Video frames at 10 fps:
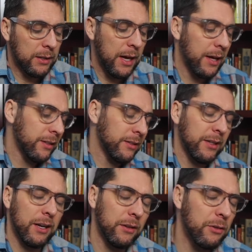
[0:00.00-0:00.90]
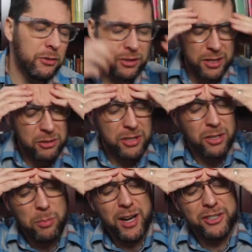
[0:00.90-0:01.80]
I, I don't know. There's just there's just
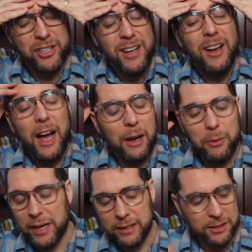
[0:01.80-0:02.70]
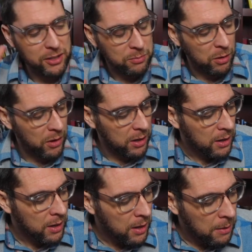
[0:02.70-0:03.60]
so much. I, we got. Let's just move on.
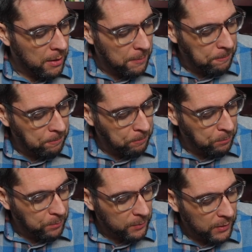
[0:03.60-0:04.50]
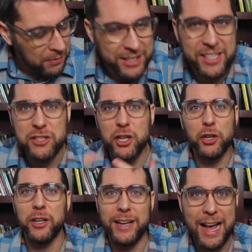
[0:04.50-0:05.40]
This isn't a
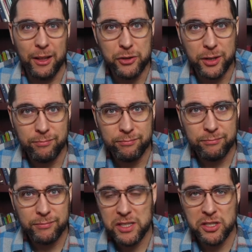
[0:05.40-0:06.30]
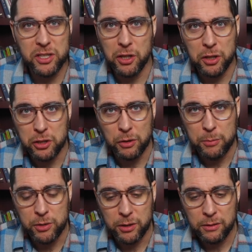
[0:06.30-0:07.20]
good analogy. This isn't a good
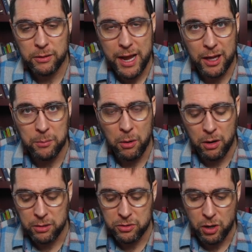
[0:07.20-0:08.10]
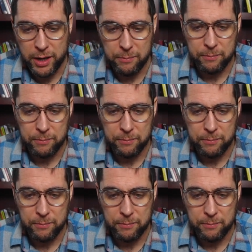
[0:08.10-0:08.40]
scripture. Alan Parr. Sorry